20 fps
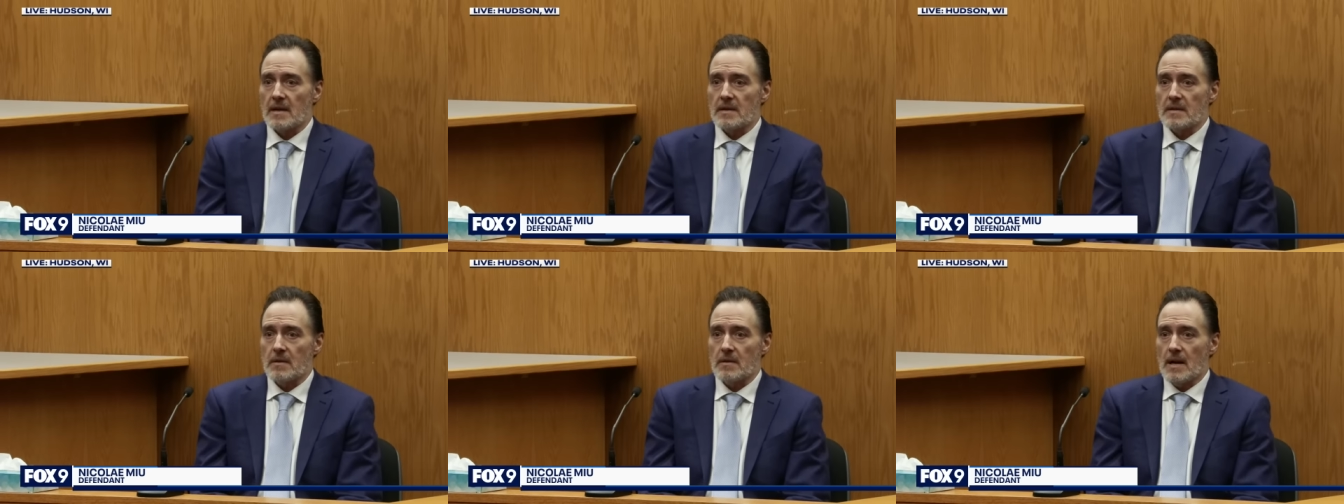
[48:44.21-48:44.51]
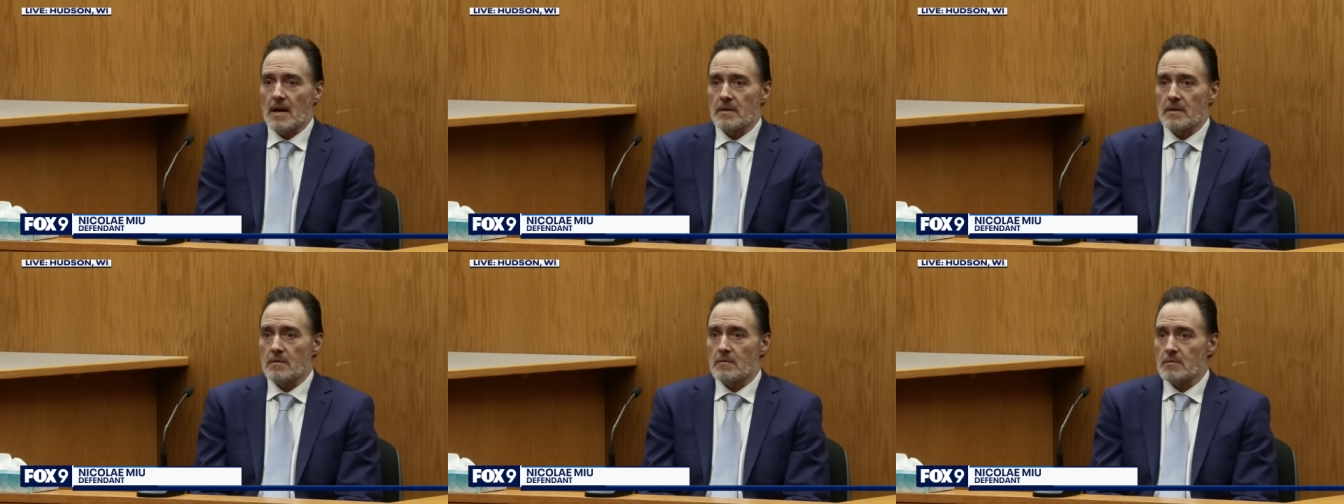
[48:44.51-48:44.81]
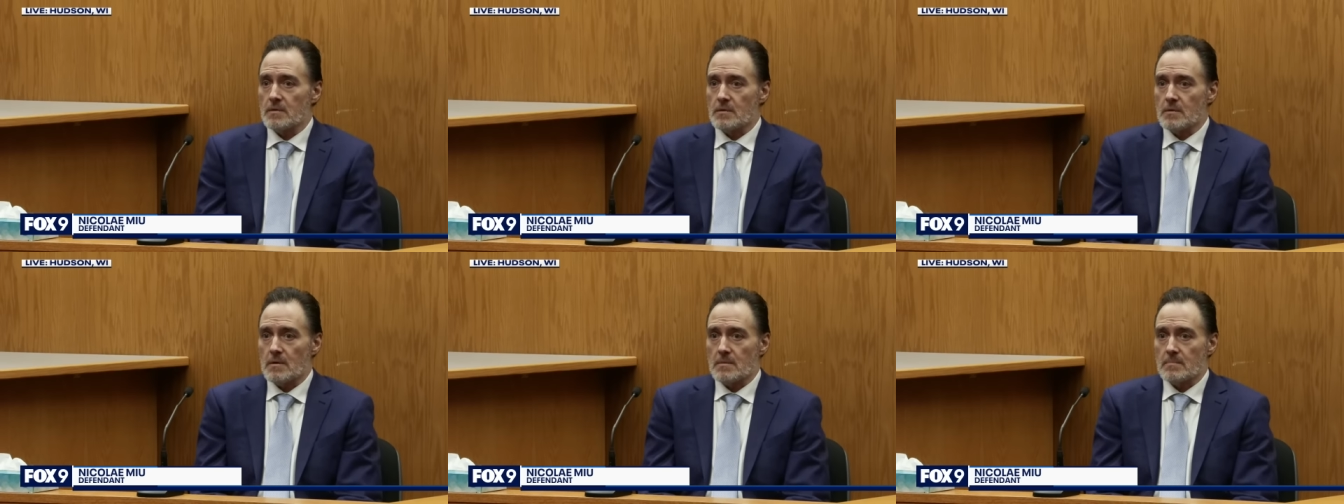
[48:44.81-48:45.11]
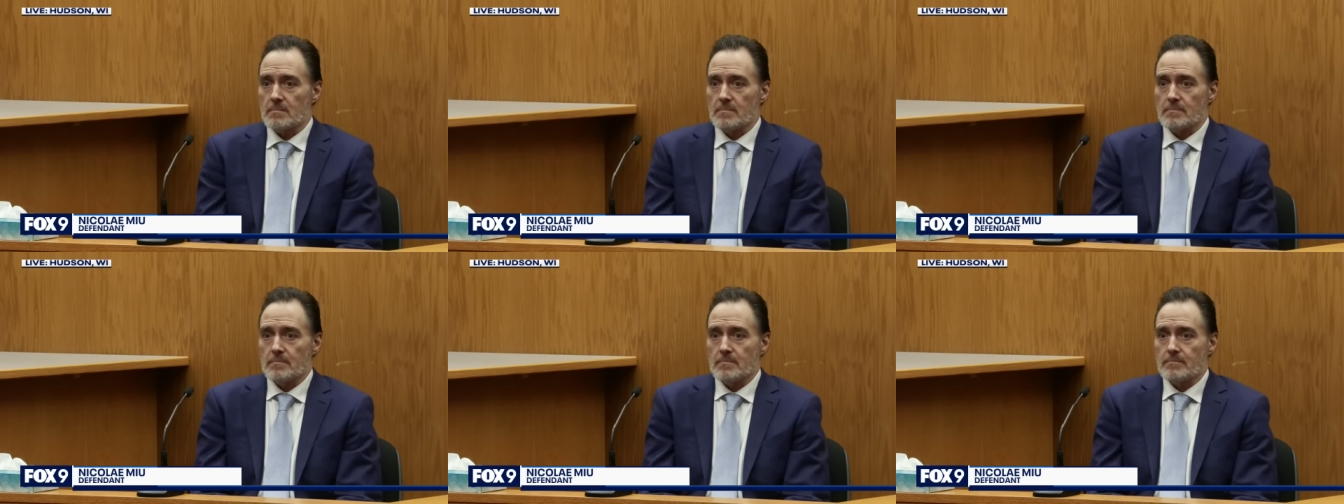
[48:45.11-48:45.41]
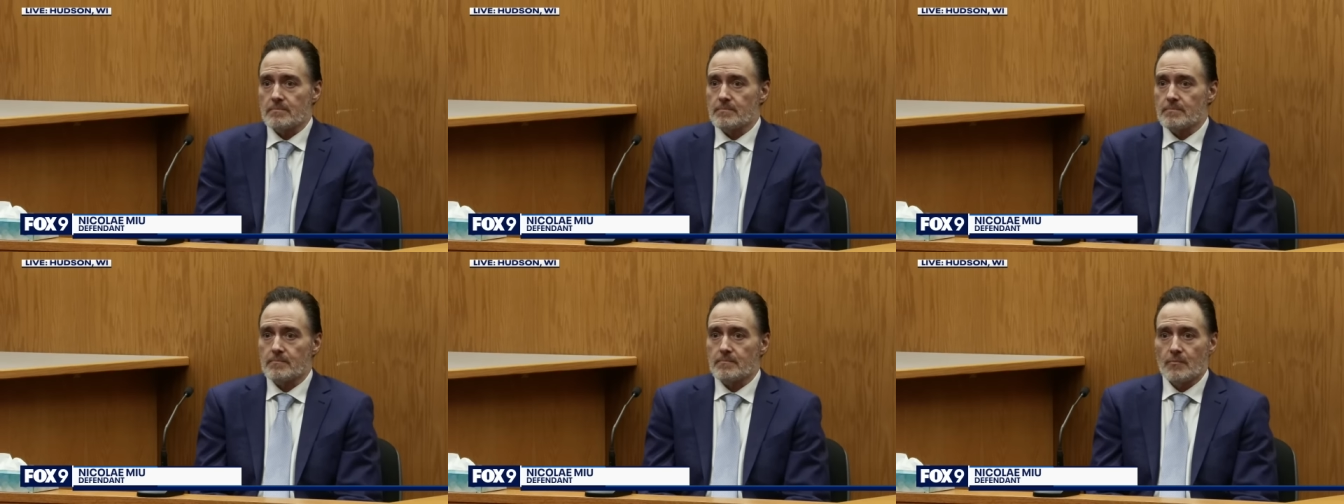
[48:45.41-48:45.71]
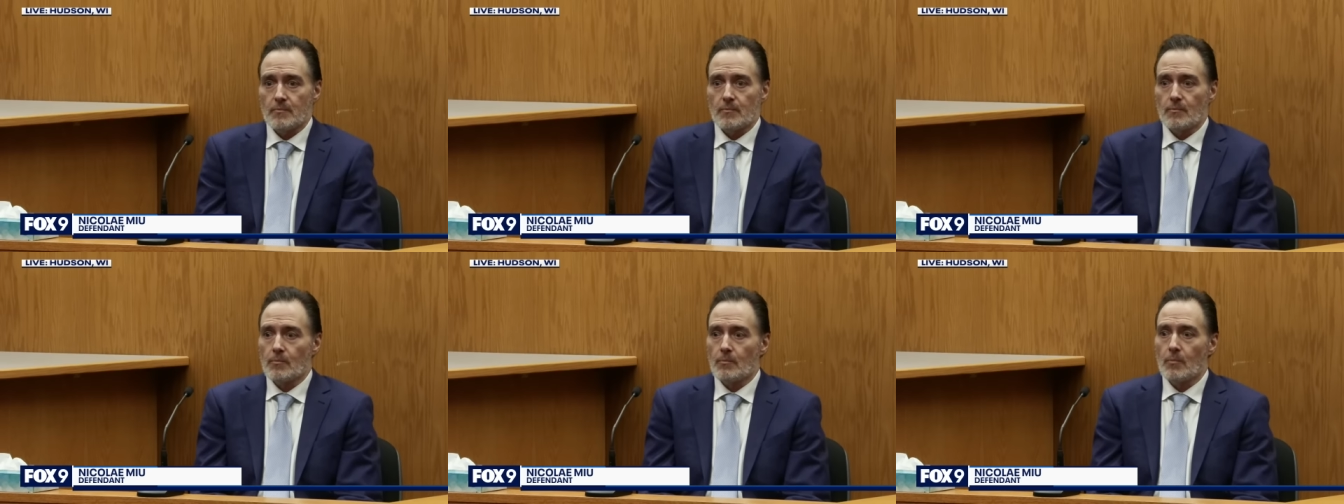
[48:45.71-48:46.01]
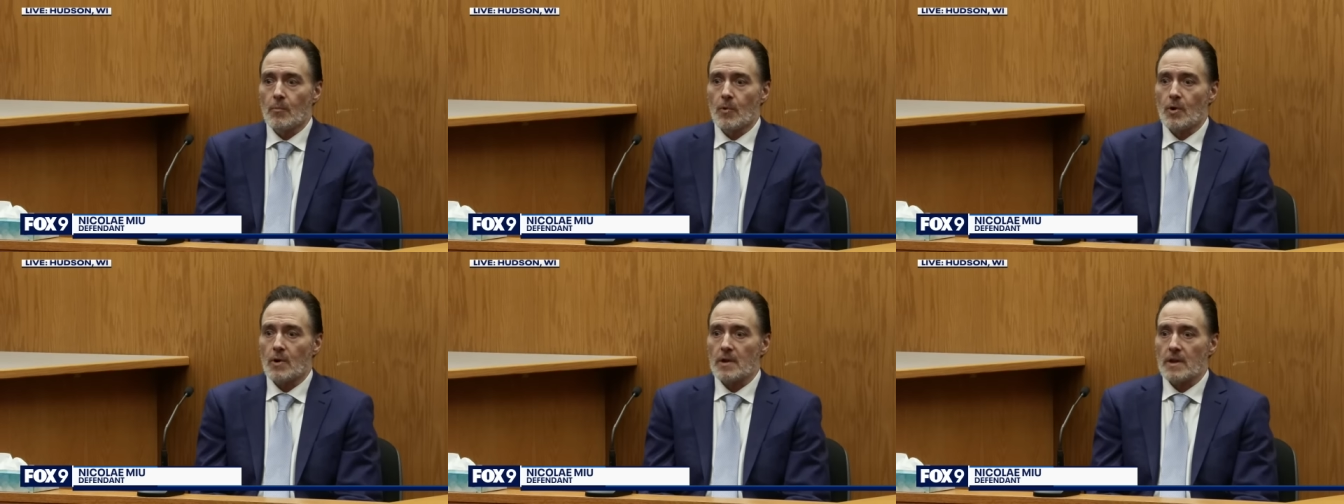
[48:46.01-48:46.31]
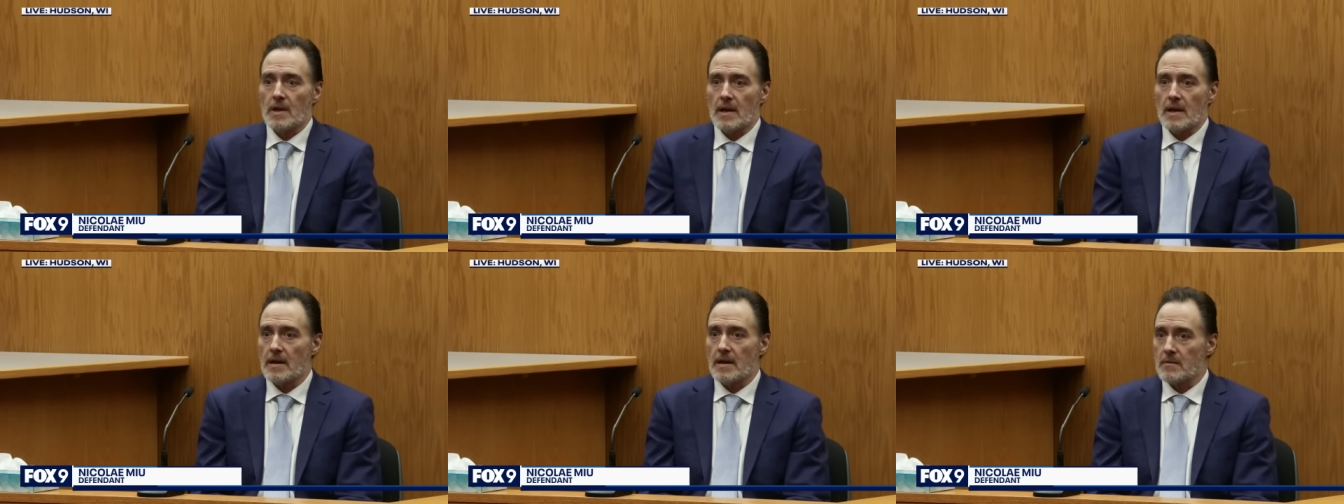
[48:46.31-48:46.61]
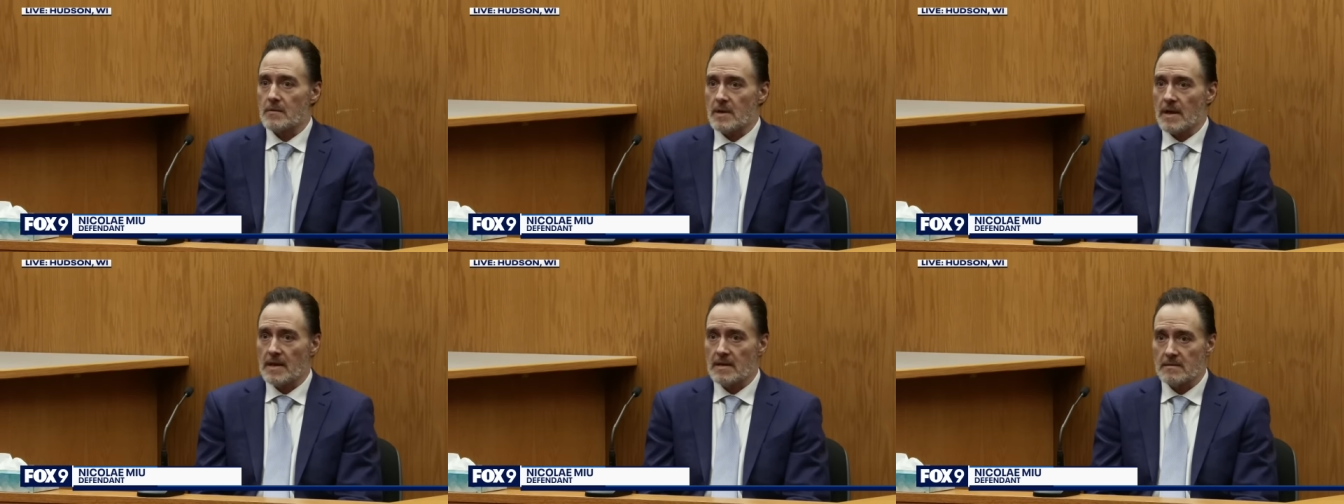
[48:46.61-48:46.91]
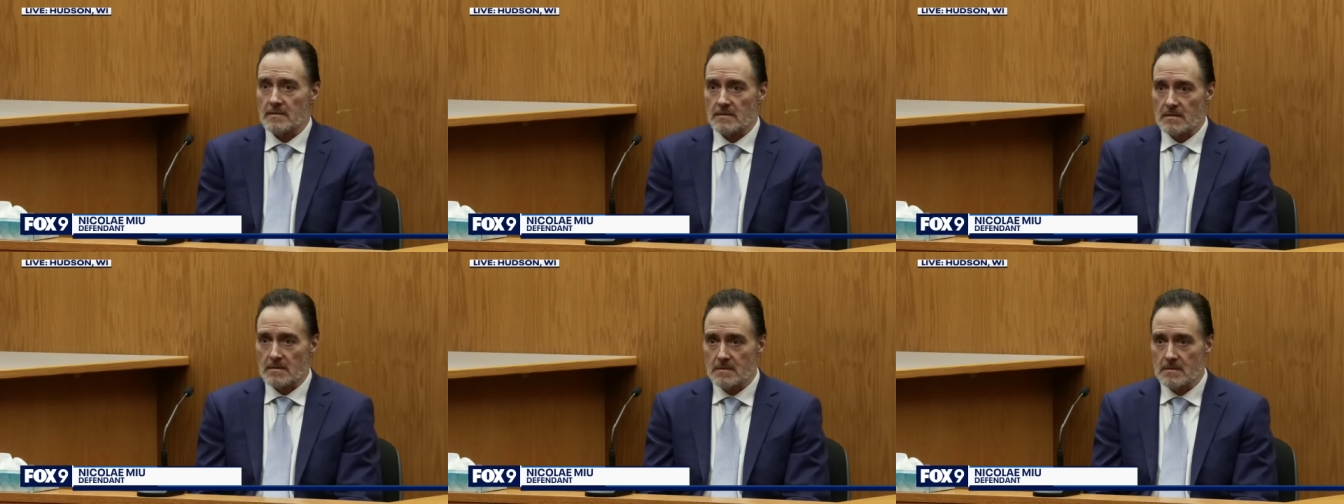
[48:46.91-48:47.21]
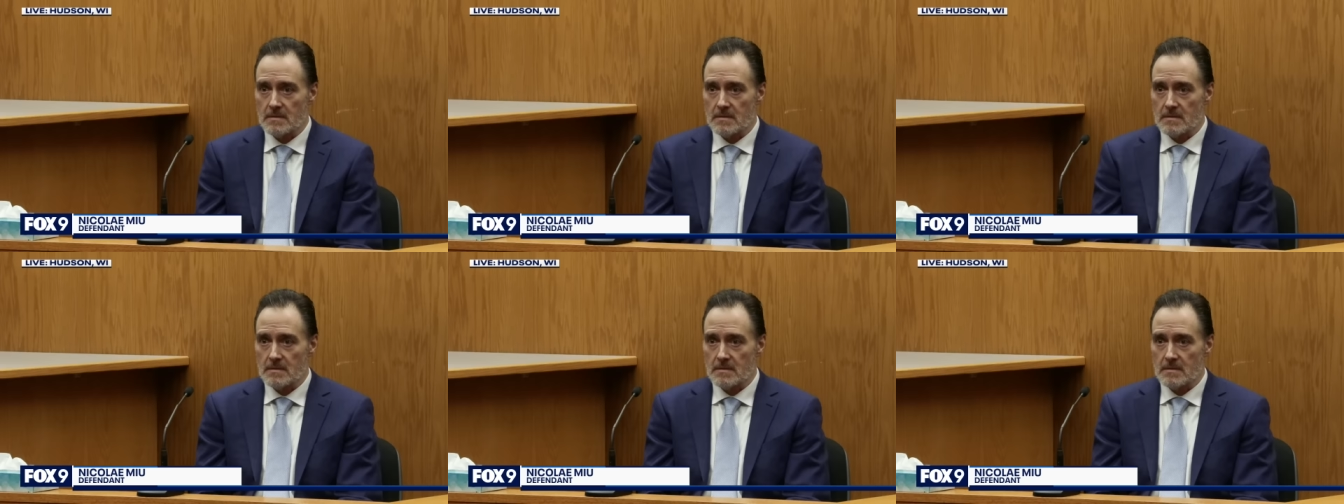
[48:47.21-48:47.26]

I knew there were more than I could handle.